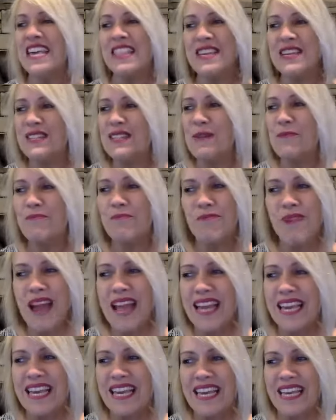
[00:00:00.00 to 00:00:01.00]
There's a
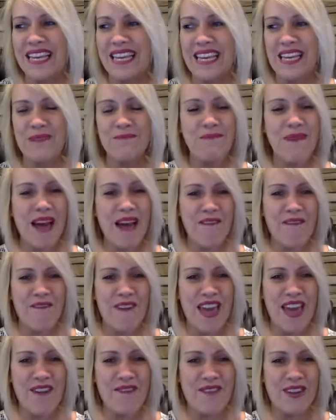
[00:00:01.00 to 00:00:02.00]
breaking in my
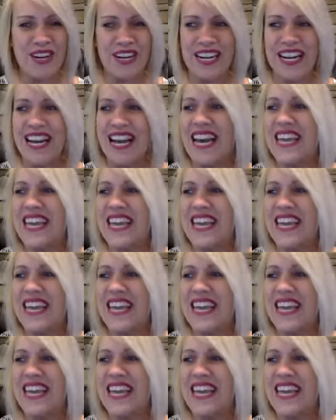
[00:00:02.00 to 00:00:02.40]
favor.